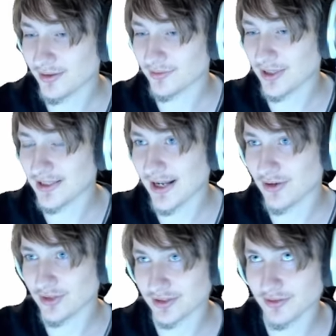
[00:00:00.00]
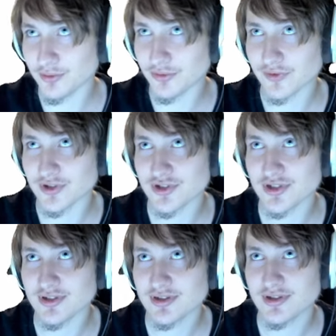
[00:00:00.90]
right now, like the newest version
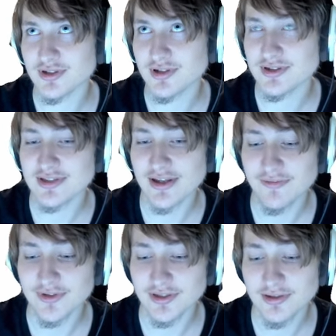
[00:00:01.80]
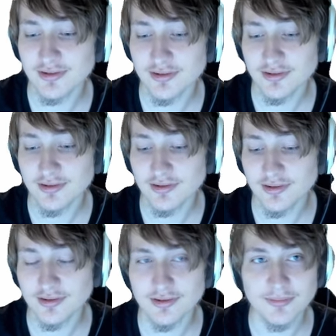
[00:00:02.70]
is 7,
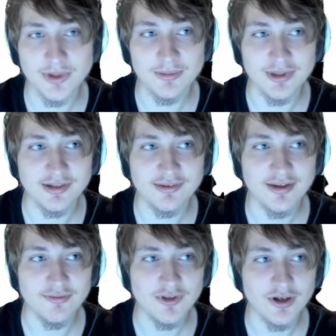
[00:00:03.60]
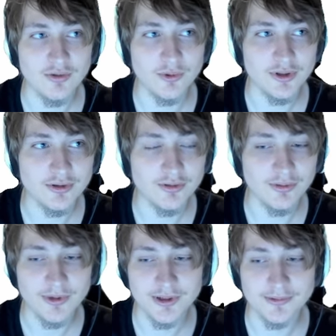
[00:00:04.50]
maybe like 7.1 or
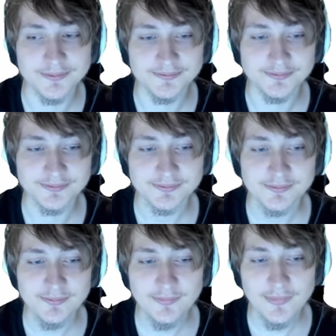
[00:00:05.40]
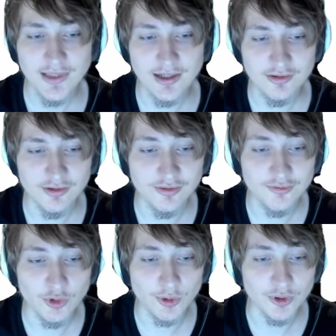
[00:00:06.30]
something. So this is
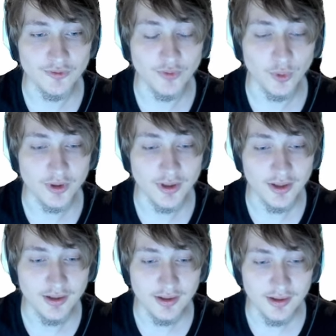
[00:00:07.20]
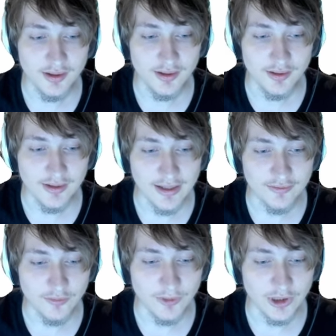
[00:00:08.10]
for Rails 4. That's
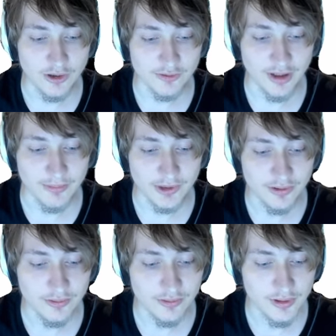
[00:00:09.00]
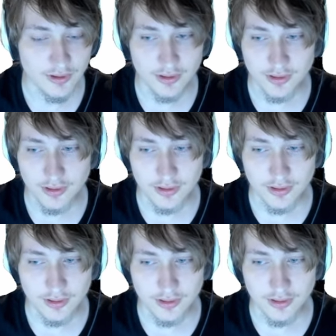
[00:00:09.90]
from a long time ago
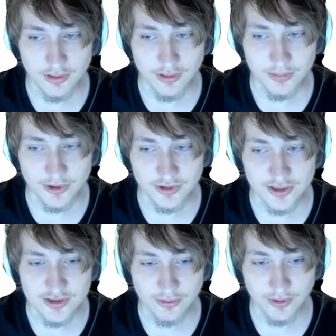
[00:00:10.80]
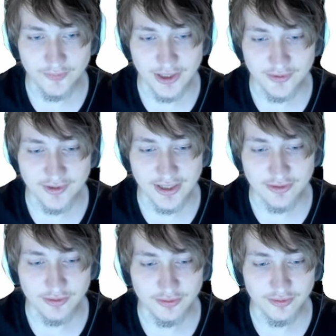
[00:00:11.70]
uh, but there is 12,000
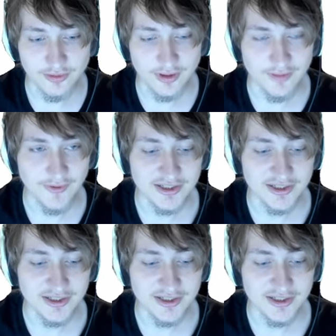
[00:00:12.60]
downloads. If I